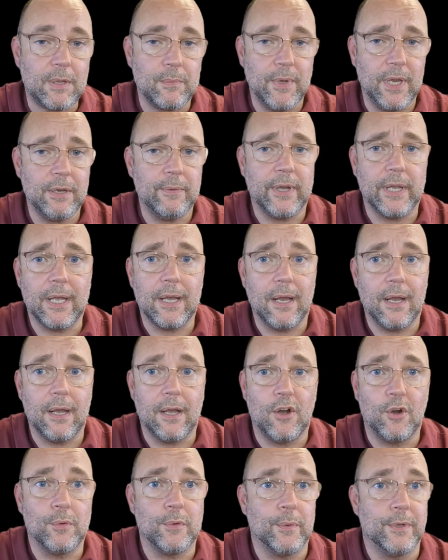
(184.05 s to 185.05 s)
But anyway,
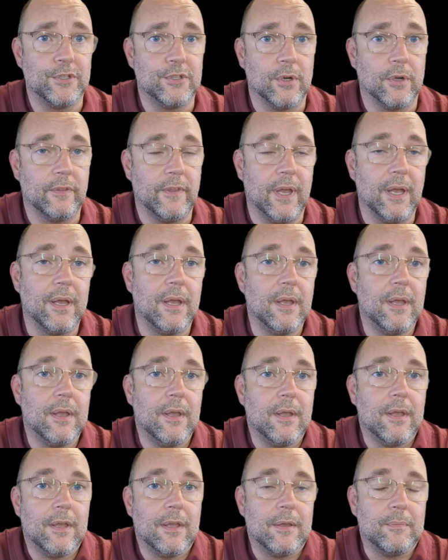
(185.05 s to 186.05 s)
I hope you enjoyed that.
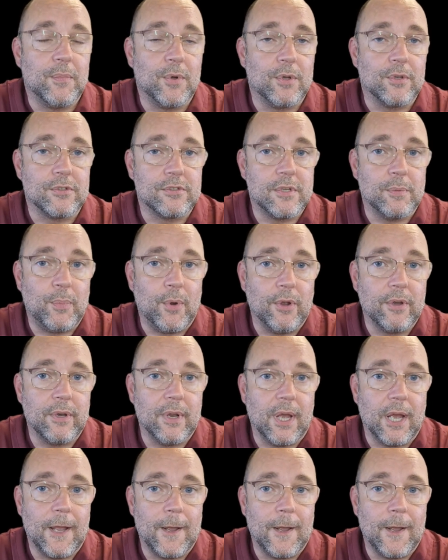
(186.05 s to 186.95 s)
More's the point,